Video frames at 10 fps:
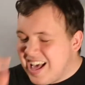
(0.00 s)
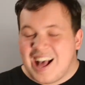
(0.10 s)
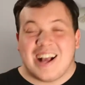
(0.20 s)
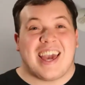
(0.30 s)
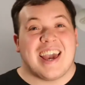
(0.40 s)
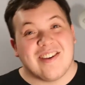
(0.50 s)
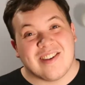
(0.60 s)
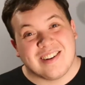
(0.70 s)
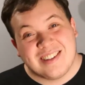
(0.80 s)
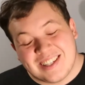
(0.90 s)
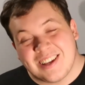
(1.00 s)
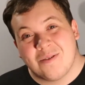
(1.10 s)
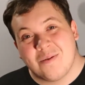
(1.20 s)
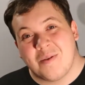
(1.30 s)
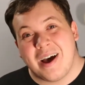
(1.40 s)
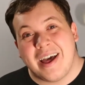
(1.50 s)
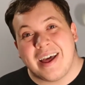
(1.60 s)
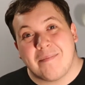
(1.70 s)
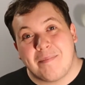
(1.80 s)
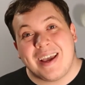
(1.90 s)
occasions
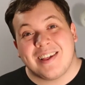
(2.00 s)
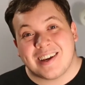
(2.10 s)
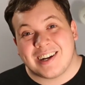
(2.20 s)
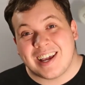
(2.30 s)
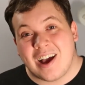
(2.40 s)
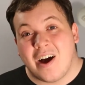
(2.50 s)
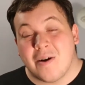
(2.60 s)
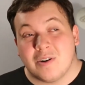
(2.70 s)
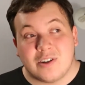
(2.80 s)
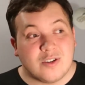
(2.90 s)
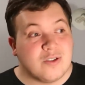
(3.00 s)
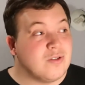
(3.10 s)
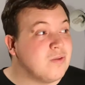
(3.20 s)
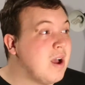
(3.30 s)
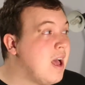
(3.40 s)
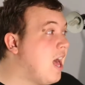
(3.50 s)
where basically I would do